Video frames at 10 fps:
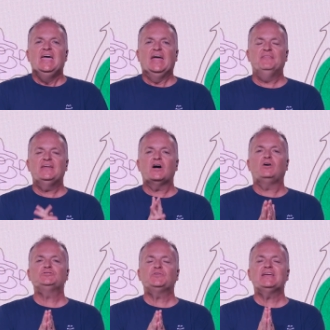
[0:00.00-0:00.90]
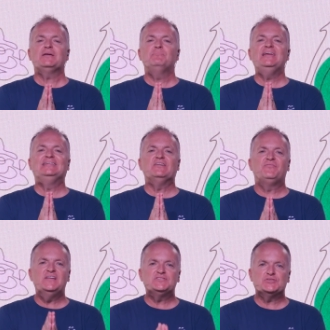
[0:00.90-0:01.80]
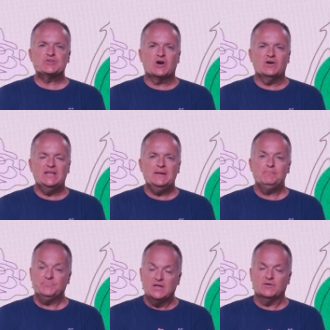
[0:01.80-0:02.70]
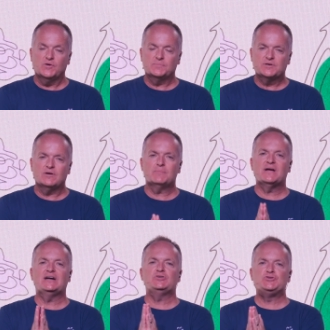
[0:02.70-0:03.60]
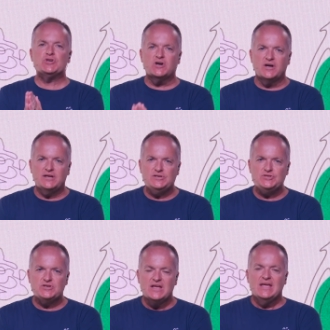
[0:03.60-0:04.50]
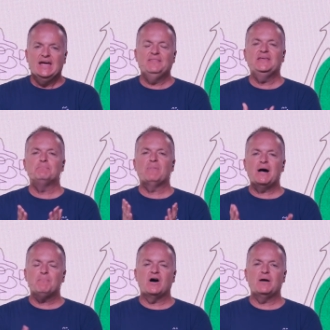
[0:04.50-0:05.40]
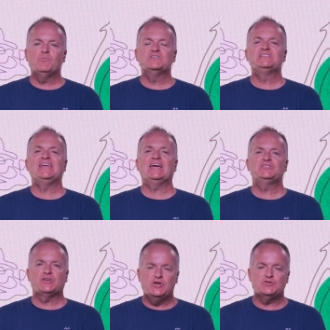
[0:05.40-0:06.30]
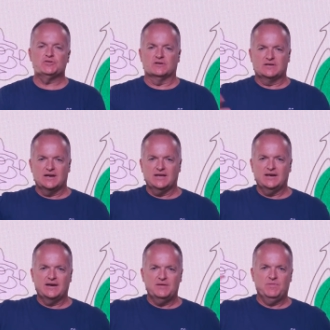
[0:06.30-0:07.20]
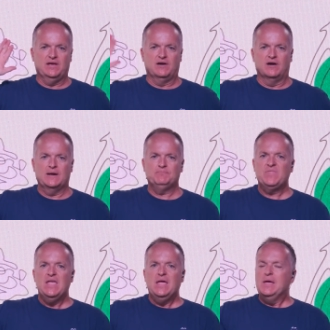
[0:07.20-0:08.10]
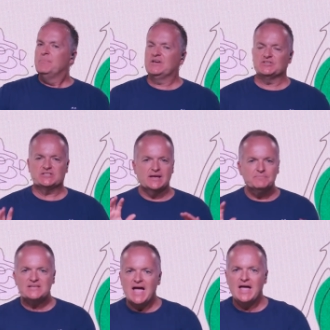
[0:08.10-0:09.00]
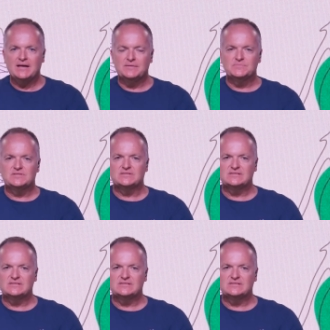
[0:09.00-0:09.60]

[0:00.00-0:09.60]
And then also they can be defense attorney, y'all know what I'm talking about, judge, and then my mom was the executioner. Can I get an amen, all right? Because sometimes